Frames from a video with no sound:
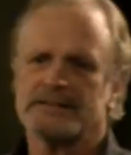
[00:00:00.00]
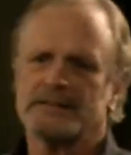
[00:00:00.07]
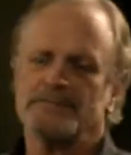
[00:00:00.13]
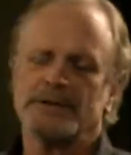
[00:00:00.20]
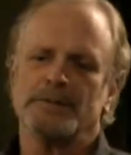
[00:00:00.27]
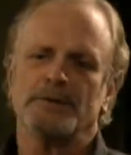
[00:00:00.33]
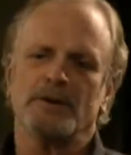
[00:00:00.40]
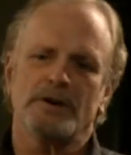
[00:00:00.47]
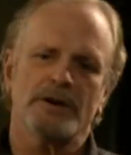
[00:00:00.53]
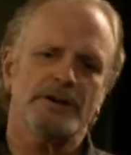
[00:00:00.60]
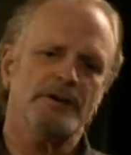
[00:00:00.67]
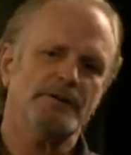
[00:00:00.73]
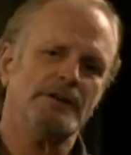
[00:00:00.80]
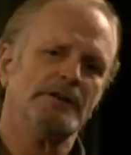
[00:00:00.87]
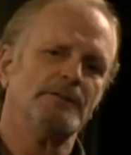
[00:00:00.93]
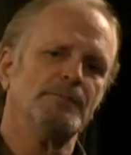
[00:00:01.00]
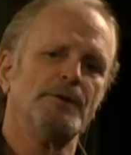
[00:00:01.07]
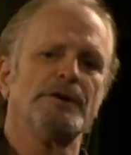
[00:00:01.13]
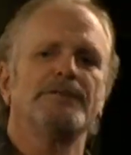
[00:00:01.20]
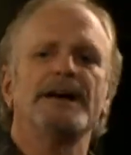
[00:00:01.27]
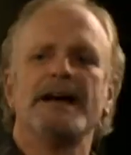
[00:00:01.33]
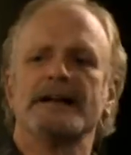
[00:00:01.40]
Some people argue that the
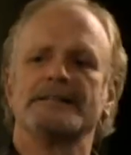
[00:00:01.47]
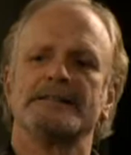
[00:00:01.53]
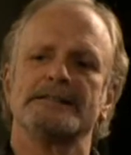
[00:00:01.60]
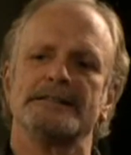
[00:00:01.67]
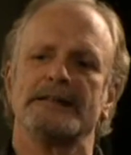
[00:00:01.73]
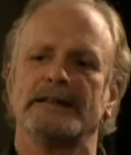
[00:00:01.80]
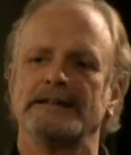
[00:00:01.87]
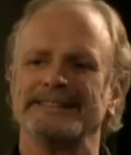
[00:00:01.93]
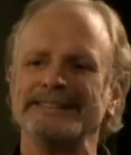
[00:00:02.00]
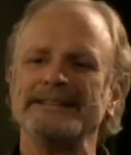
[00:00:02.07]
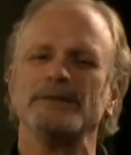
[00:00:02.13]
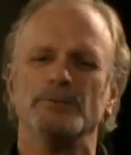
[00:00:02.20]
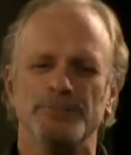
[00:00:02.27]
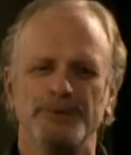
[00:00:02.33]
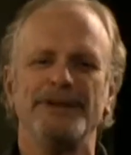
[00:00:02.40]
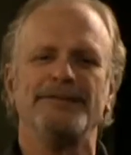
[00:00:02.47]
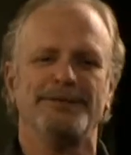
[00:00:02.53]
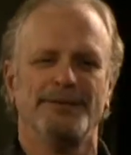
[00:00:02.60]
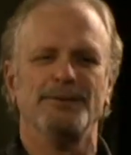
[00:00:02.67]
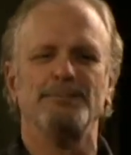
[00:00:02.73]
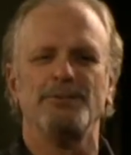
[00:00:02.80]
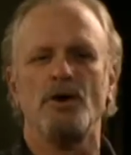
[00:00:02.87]
book of Acts is like a legal brief
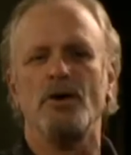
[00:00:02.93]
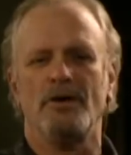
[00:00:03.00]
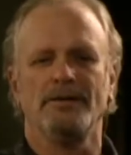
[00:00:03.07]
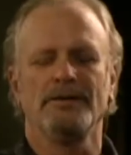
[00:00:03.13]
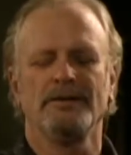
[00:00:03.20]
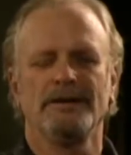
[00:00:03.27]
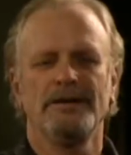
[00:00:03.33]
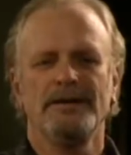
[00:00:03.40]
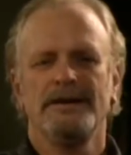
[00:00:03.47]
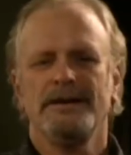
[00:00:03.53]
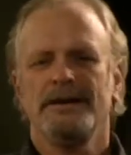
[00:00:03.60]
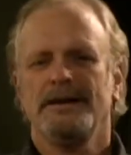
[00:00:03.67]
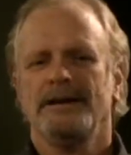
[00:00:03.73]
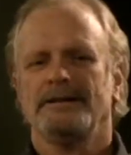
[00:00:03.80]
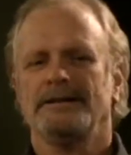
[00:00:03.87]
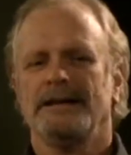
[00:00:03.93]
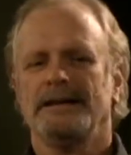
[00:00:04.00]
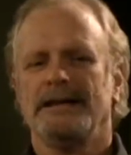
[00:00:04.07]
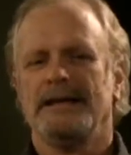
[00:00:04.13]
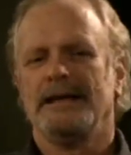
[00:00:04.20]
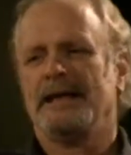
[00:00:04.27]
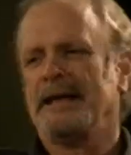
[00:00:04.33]
for Paul, that
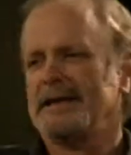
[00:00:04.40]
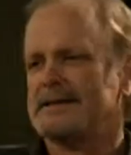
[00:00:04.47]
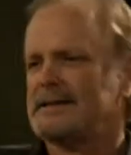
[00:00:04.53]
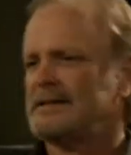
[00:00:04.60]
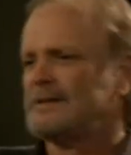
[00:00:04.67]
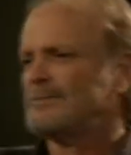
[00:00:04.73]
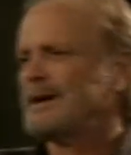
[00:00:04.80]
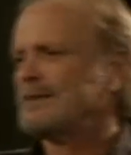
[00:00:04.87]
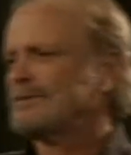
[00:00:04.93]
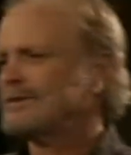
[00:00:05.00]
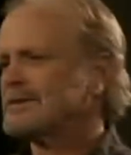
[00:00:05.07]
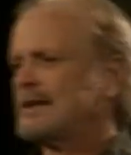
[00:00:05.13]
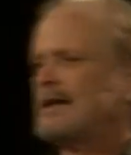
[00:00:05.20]
as he's about to